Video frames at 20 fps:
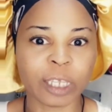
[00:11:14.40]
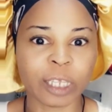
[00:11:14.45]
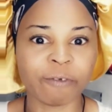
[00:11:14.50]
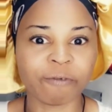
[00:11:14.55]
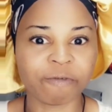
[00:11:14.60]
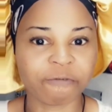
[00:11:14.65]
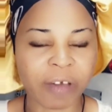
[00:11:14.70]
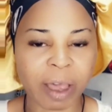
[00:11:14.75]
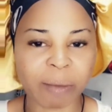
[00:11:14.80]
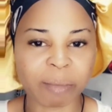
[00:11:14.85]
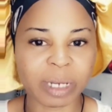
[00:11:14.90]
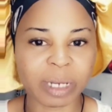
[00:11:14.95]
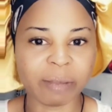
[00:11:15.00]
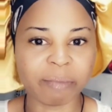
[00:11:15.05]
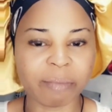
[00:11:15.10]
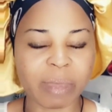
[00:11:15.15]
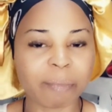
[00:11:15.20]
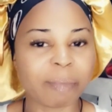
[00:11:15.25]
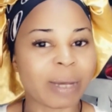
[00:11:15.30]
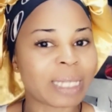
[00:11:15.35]
The sum of
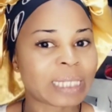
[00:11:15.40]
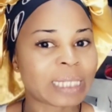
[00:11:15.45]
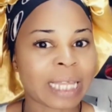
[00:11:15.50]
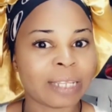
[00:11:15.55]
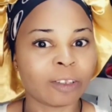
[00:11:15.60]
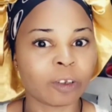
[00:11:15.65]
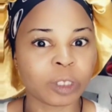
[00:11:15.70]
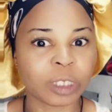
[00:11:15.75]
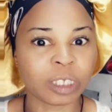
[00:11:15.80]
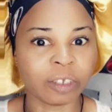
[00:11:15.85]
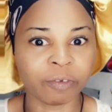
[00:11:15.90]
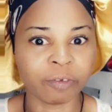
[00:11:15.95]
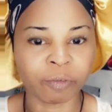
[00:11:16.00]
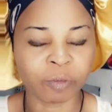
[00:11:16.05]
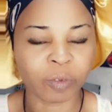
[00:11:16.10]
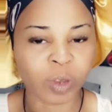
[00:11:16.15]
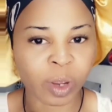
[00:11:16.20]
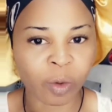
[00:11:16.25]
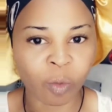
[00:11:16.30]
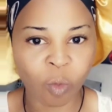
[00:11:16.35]
50,000,
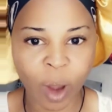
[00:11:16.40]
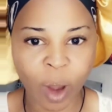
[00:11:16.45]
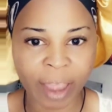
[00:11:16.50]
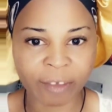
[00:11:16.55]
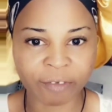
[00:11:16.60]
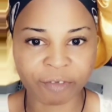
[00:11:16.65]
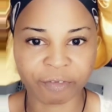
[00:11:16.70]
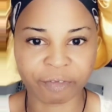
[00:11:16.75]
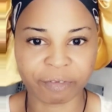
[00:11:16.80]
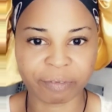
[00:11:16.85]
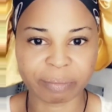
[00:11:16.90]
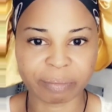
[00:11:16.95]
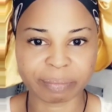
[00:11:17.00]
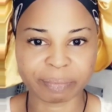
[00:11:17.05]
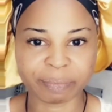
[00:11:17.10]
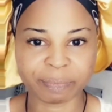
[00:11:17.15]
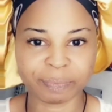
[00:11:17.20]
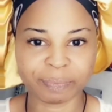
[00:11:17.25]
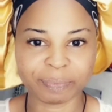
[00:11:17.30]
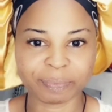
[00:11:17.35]
20,000, 30,000
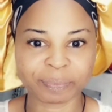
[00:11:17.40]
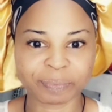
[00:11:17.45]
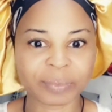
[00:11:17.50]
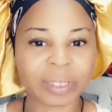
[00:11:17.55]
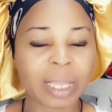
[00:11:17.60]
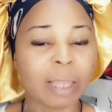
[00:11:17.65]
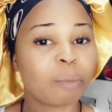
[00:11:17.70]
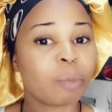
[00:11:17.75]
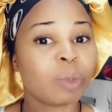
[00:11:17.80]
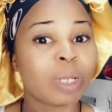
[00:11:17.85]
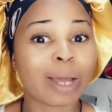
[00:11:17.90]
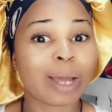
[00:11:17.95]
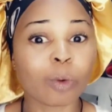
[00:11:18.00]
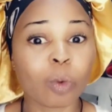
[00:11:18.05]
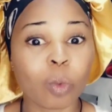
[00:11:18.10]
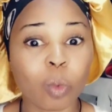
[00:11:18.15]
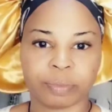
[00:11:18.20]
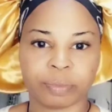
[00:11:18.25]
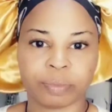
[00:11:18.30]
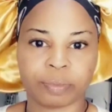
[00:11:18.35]
is her
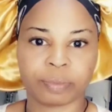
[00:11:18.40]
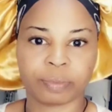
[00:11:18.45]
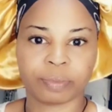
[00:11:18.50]
money.